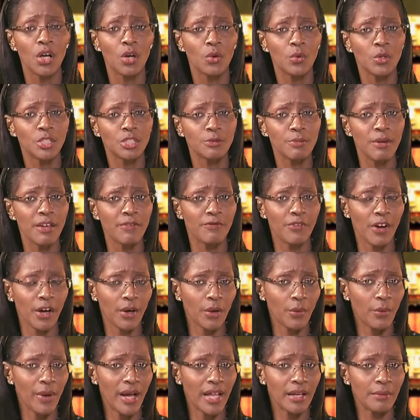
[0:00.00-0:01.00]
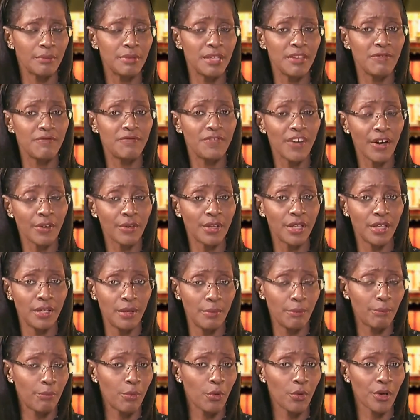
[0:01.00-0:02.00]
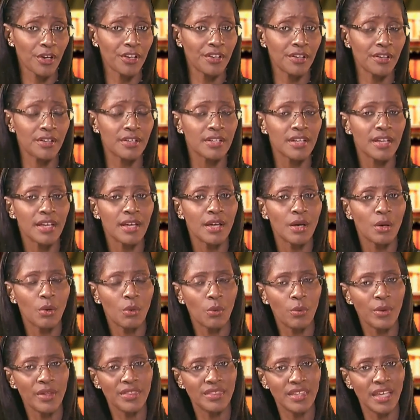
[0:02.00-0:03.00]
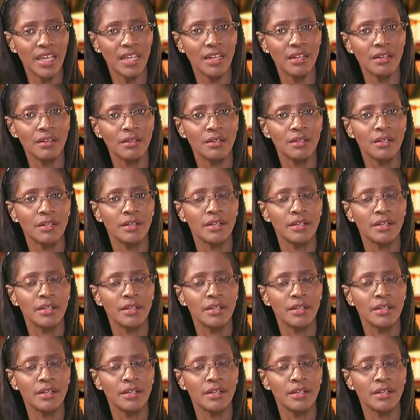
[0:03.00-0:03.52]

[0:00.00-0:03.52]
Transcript: which may very well be very important within